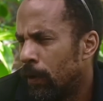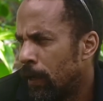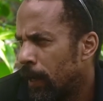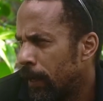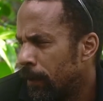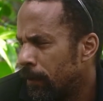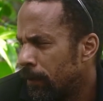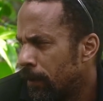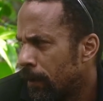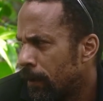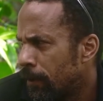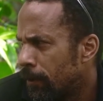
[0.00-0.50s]

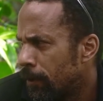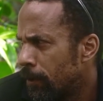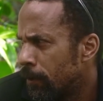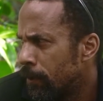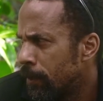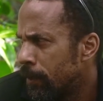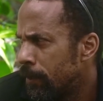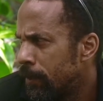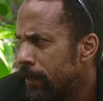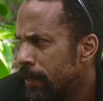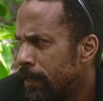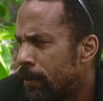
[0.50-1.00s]
I heard
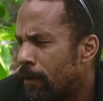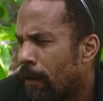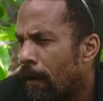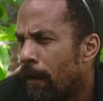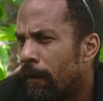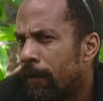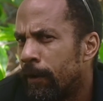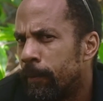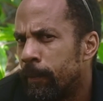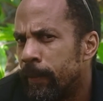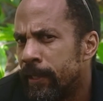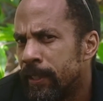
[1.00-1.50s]
an
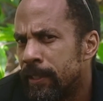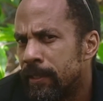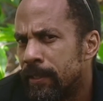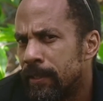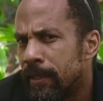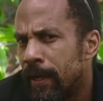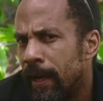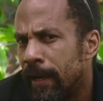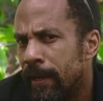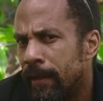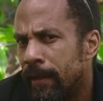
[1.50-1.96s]
economist